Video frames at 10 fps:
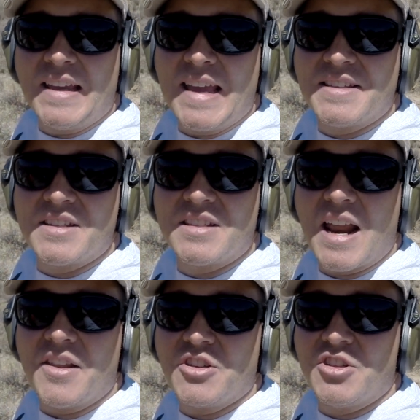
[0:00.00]
against the
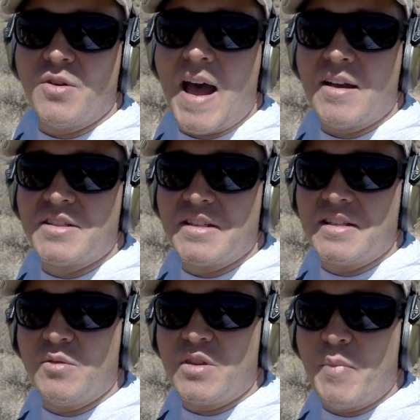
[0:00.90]
side of the shoot house
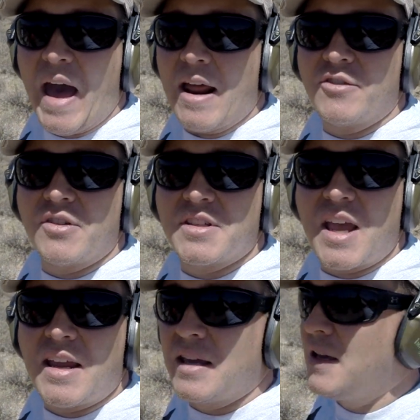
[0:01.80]
to see what the pattern
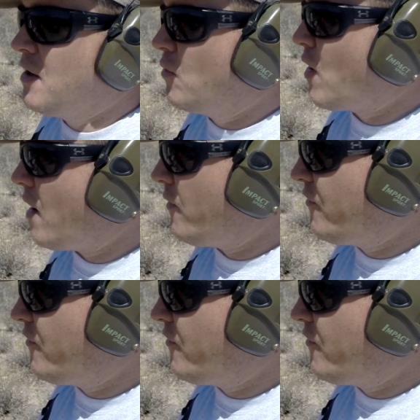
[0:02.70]
looks like. We're